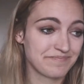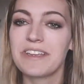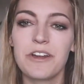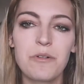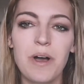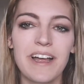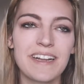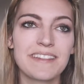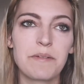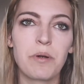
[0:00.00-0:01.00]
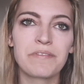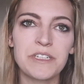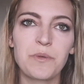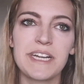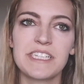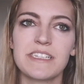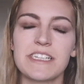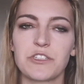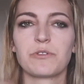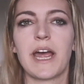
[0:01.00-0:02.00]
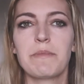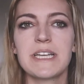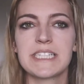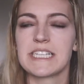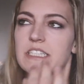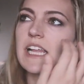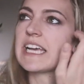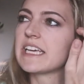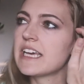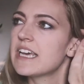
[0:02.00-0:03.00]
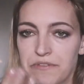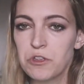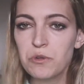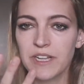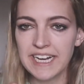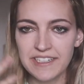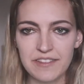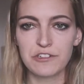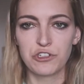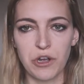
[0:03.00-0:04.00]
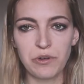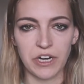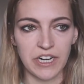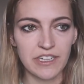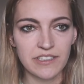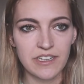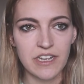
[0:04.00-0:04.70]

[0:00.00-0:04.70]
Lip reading: You know what? The perfect way to describe this is like, if you liked the Joker,